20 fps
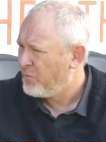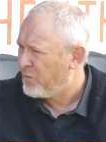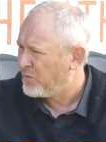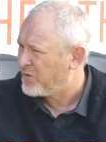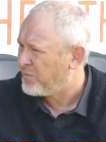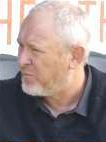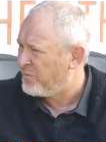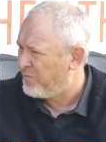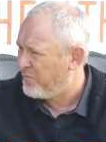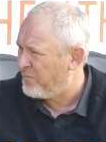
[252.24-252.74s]
was
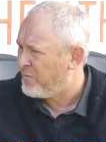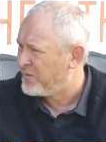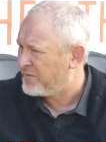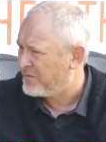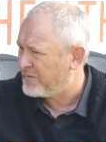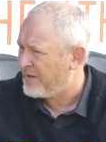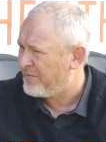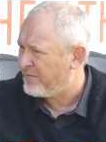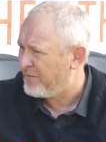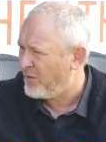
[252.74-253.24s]
a, was
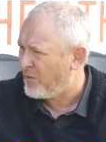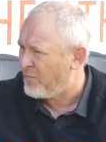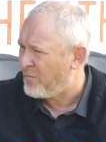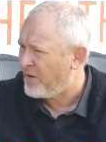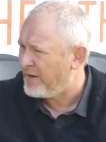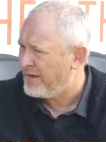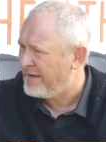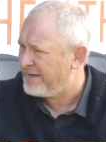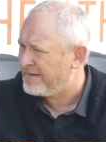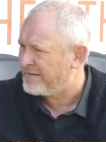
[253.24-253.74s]
definitely on
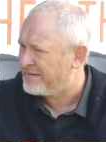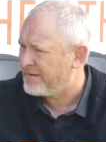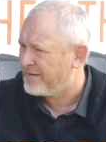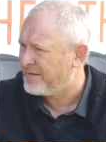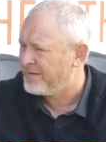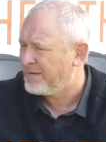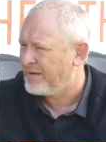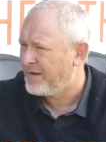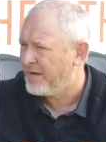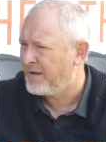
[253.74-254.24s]
my list,
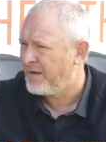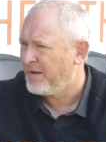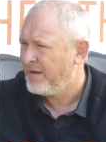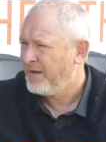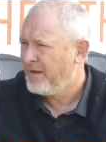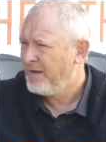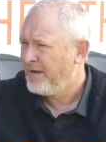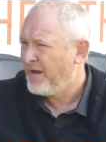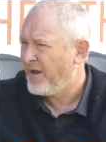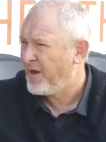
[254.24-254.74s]
and uh,
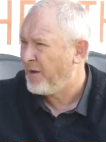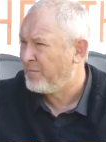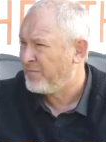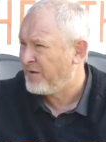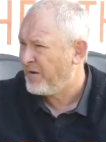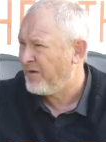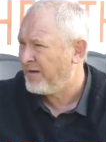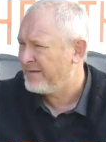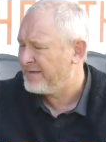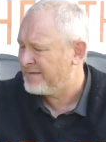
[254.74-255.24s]
and I'm
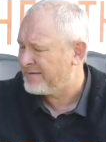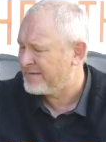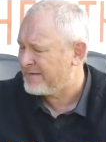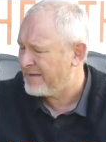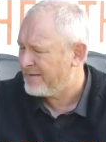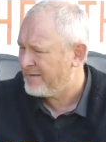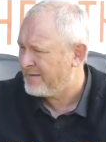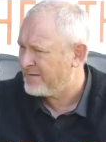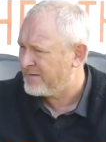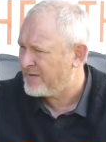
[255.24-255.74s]
delighted to
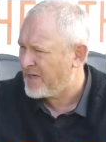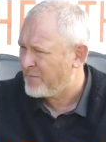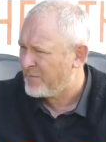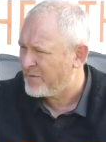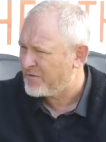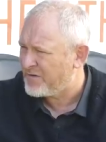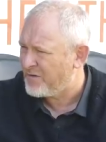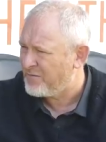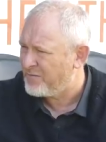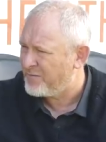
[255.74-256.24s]
say that the
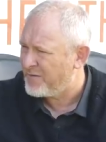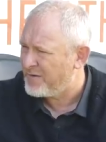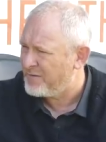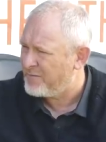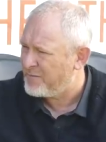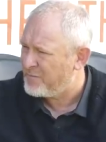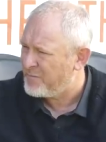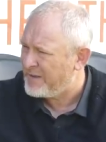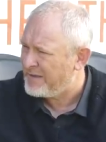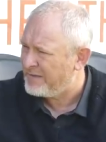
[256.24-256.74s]
chairman's shown
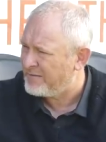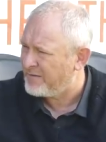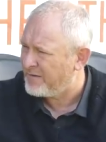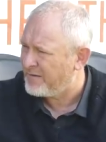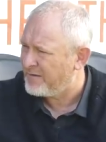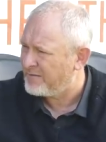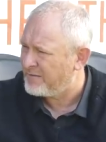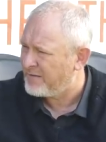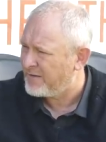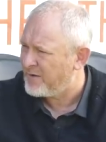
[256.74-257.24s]
faith in me
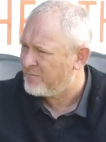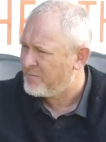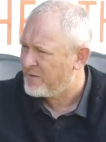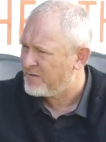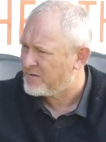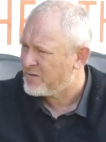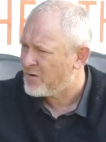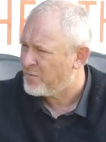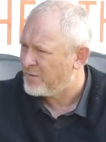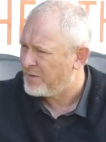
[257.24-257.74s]
to, to give me
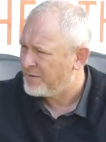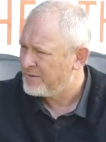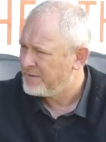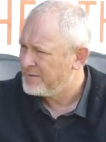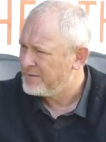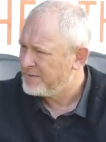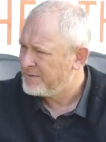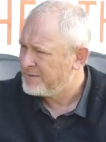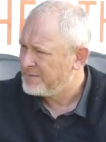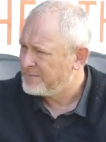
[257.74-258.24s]
the job.
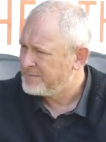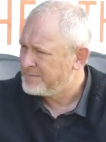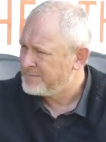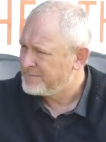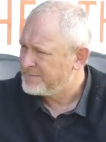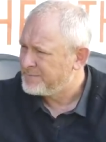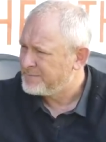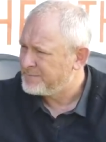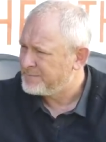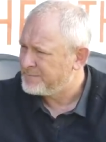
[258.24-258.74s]

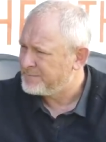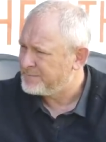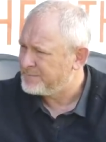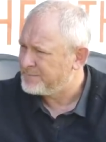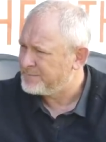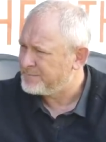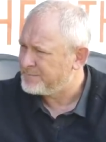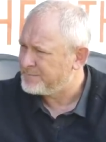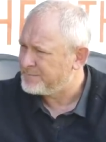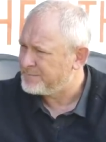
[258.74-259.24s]
You obviously
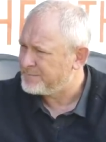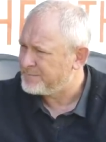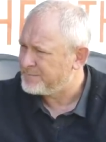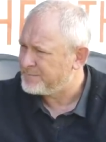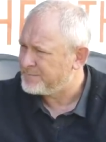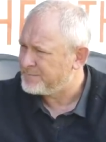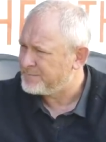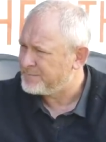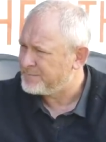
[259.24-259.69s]
played for us